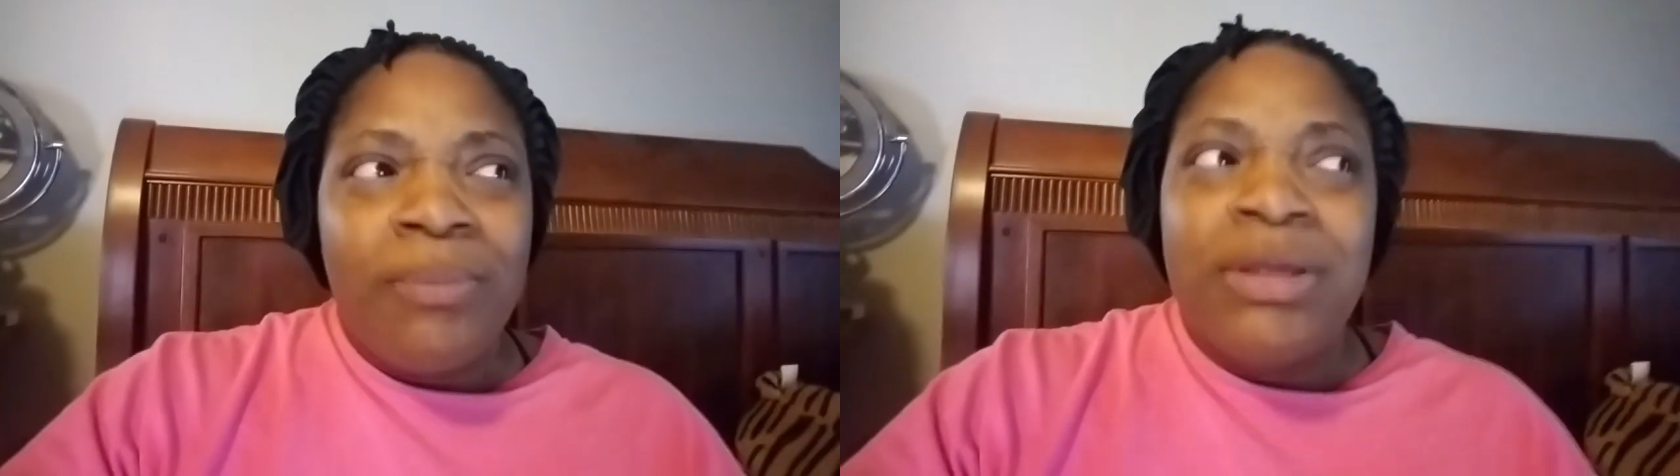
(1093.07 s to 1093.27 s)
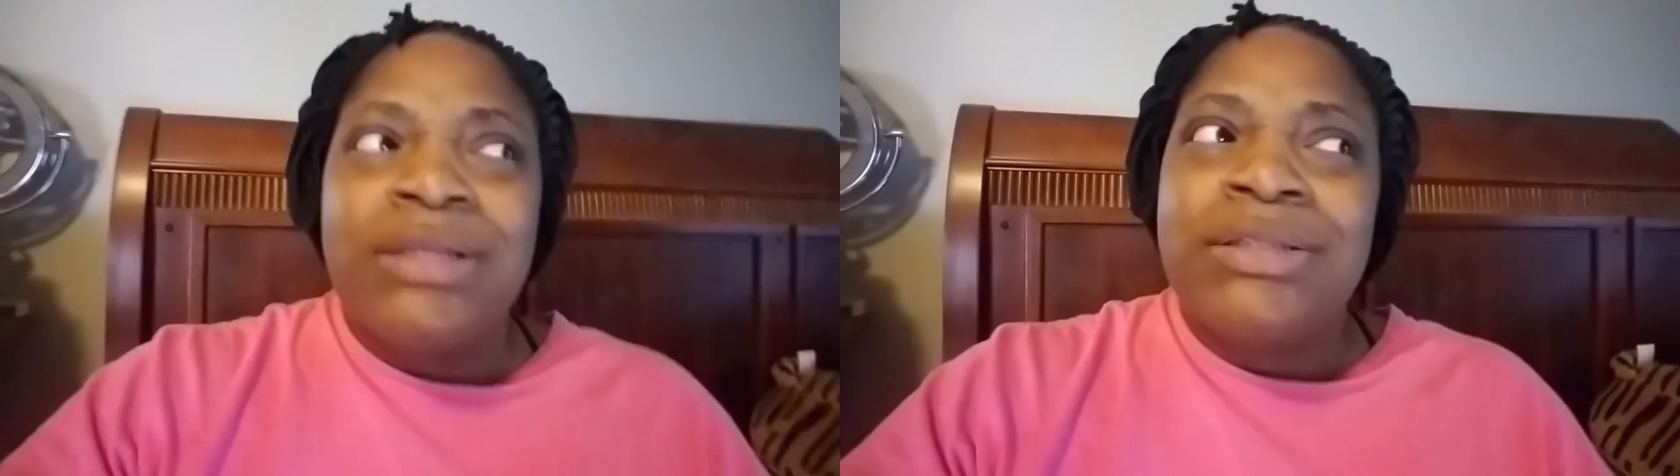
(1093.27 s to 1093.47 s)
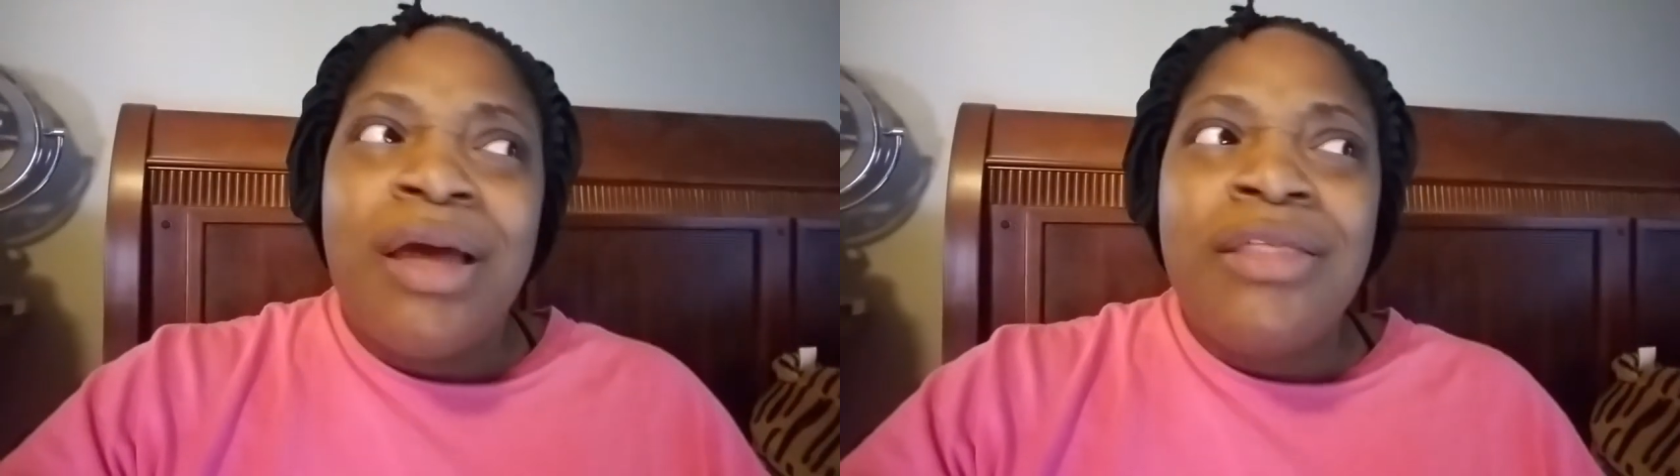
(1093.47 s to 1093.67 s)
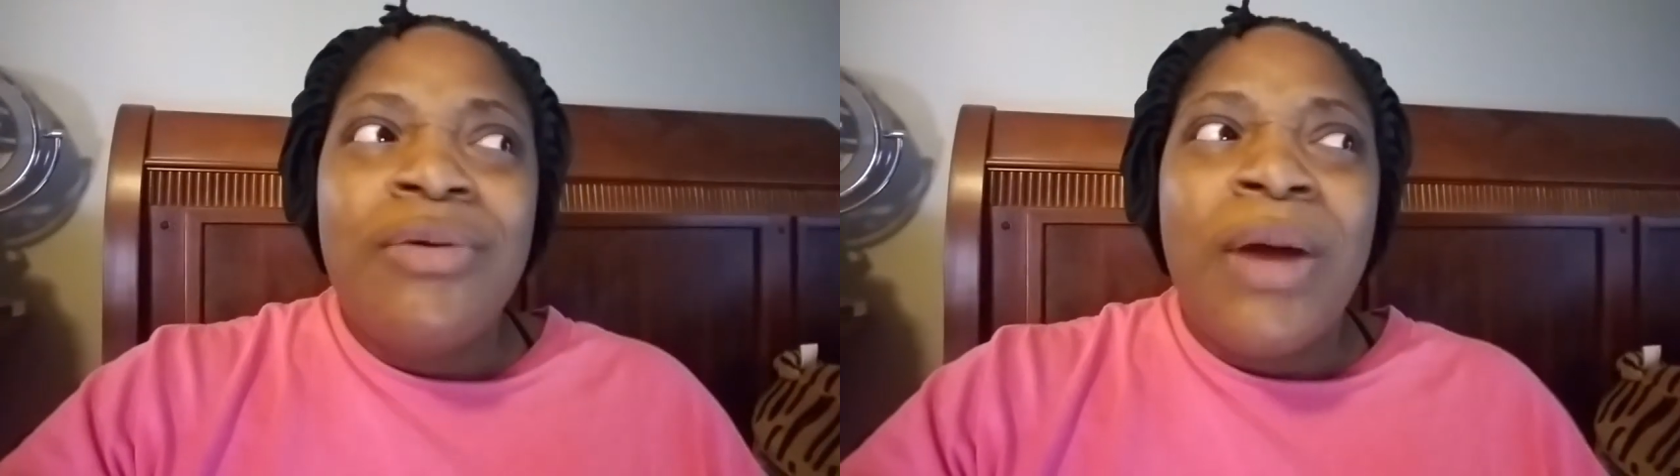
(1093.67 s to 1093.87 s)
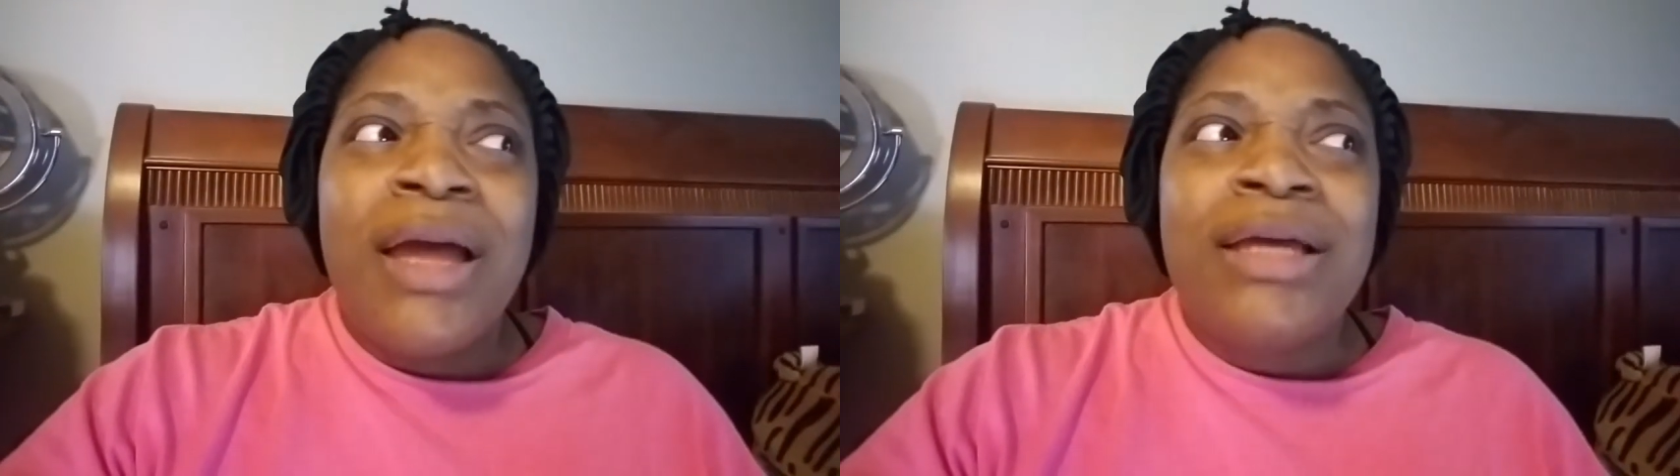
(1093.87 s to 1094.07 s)
because
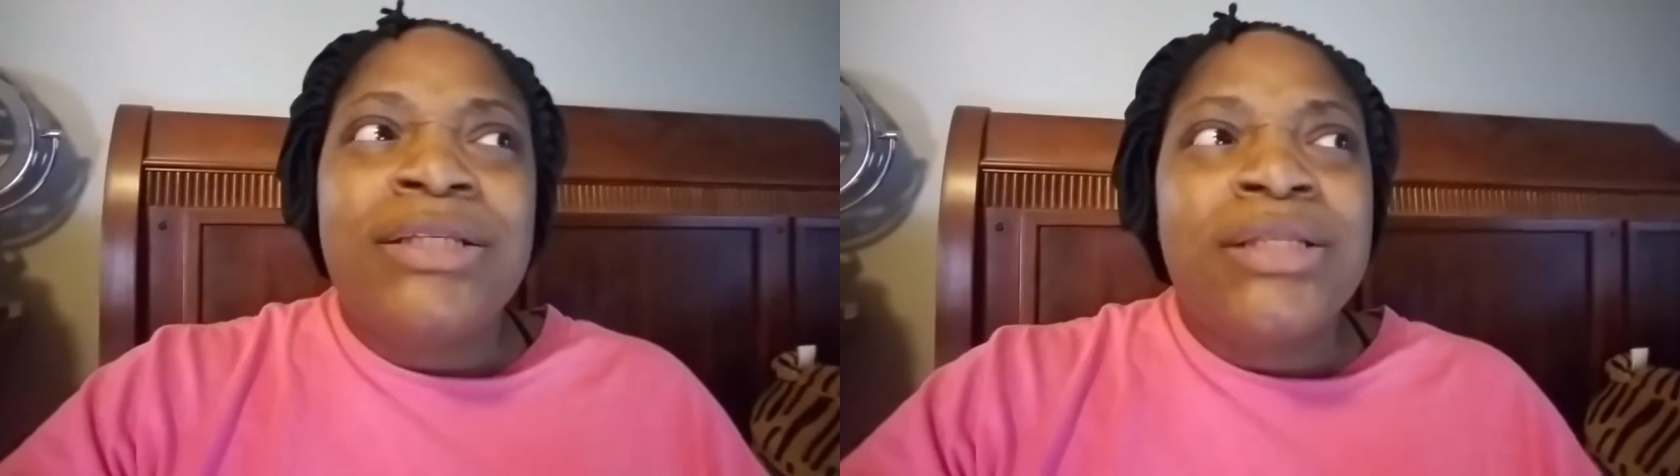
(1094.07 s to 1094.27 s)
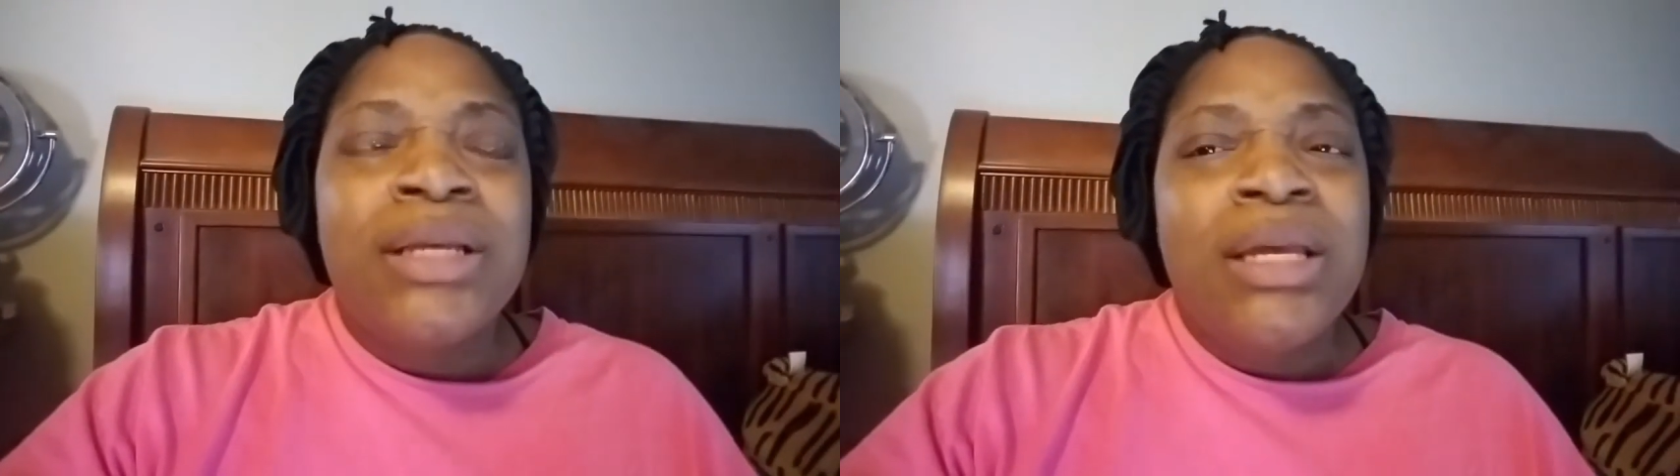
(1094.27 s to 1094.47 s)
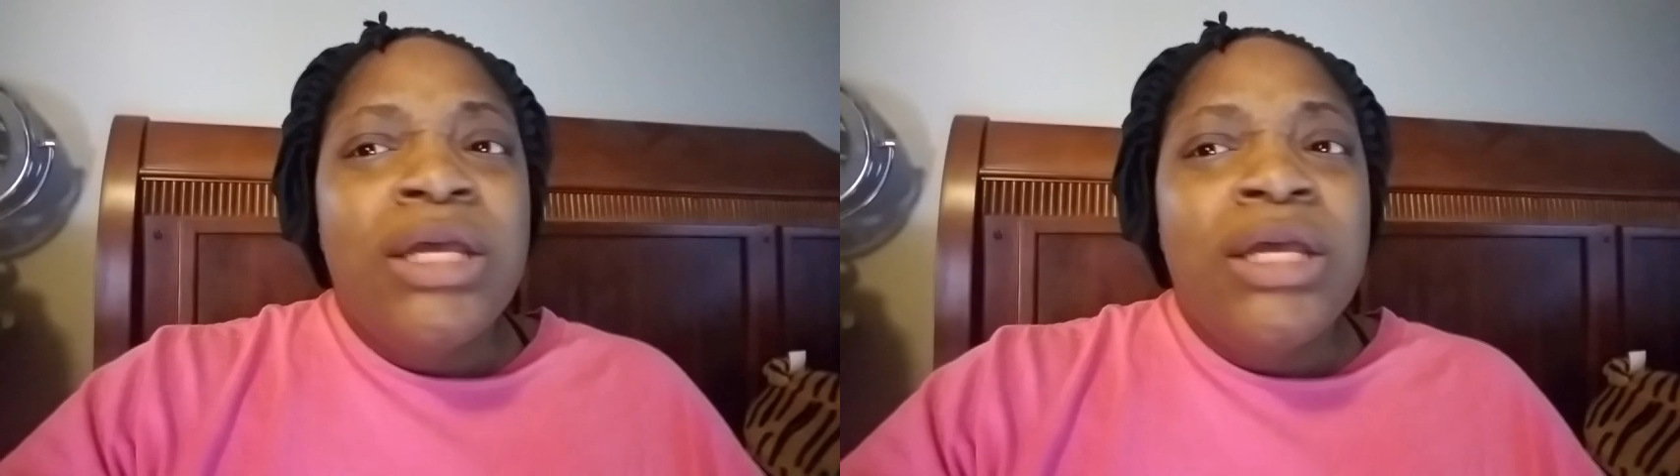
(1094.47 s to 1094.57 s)
otherwise